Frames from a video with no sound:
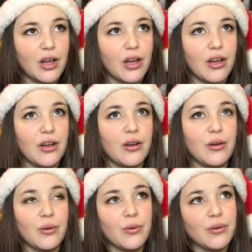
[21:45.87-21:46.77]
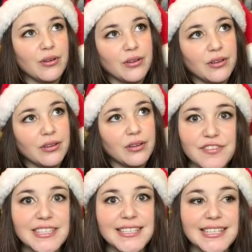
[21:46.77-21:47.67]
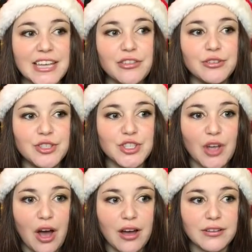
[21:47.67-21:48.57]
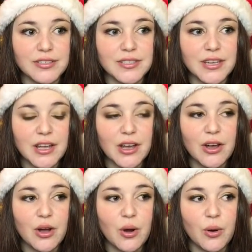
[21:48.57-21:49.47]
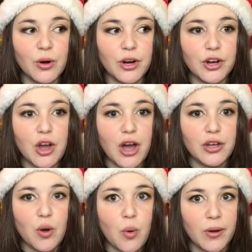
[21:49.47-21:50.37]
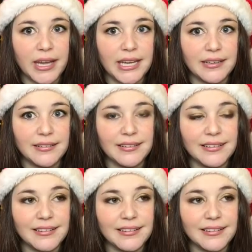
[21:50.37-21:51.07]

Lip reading: Oh, this is either socks or a coin,